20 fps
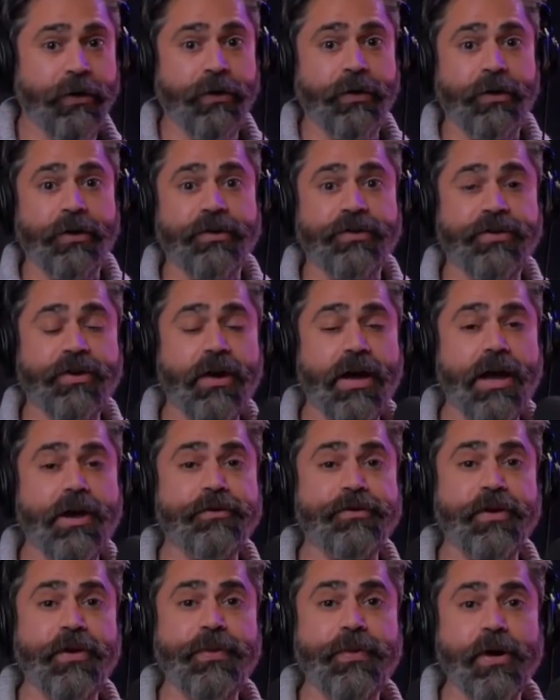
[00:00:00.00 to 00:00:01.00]
So I
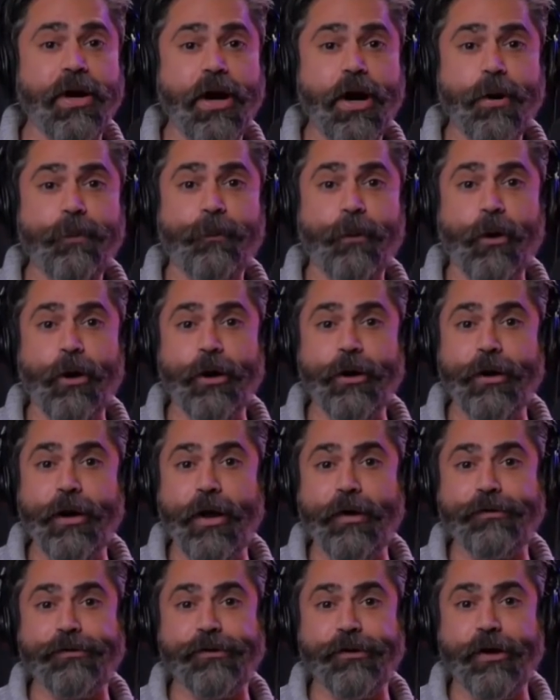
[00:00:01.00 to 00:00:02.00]
was at the airport
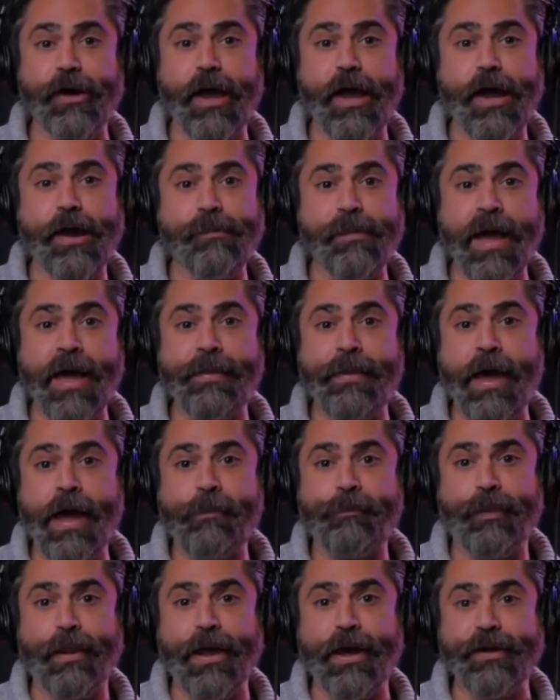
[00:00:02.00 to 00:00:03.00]
yesterday. Man,
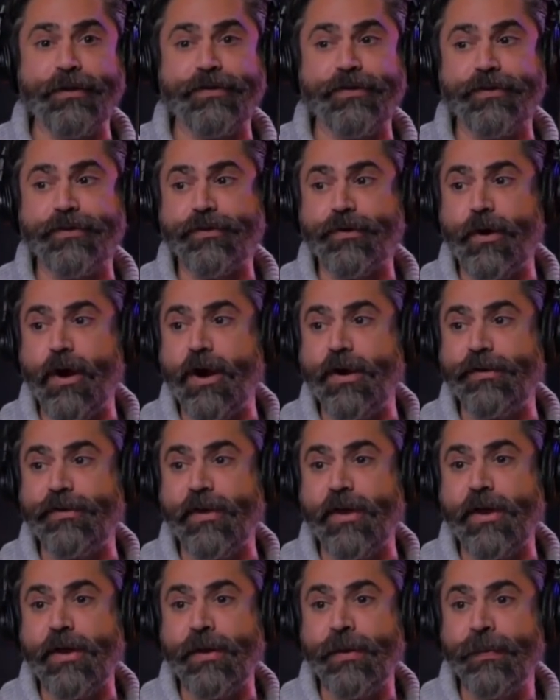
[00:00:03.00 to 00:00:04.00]
that place is
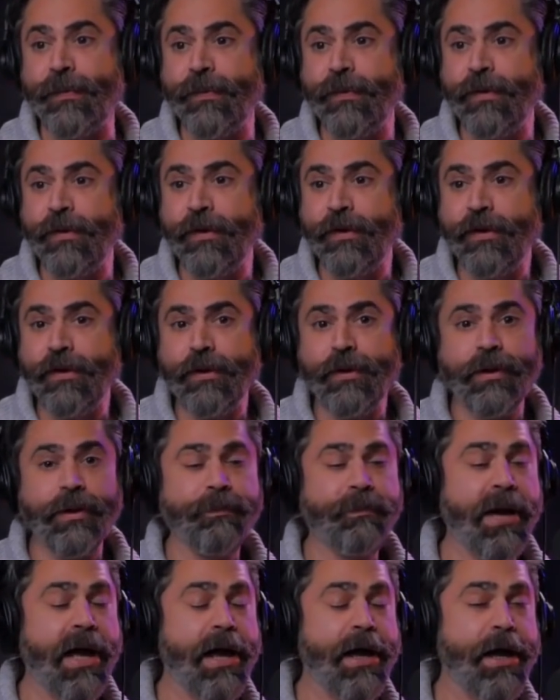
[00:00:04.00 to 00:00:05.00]
crazy.
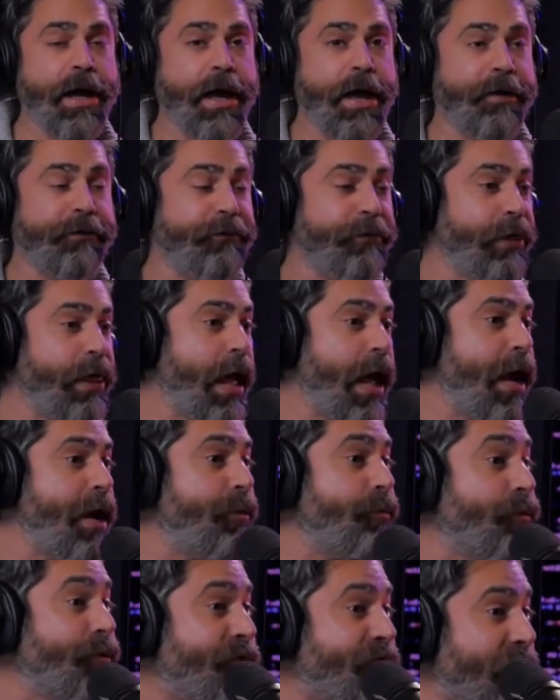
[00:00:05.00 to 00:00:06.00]
My uh,
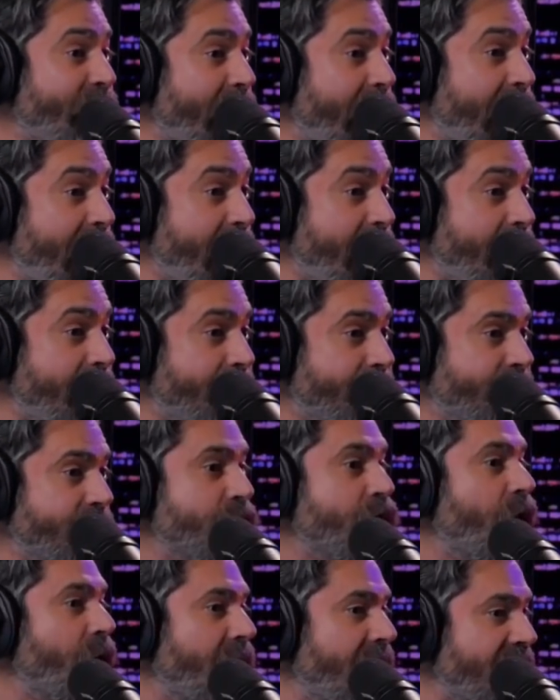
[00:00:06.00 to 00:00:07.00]
flight was late.
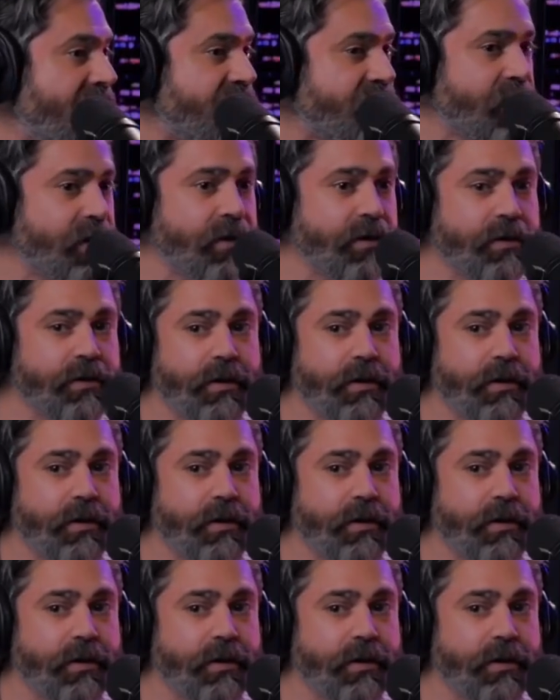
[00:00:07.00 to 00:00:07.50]
Joe List.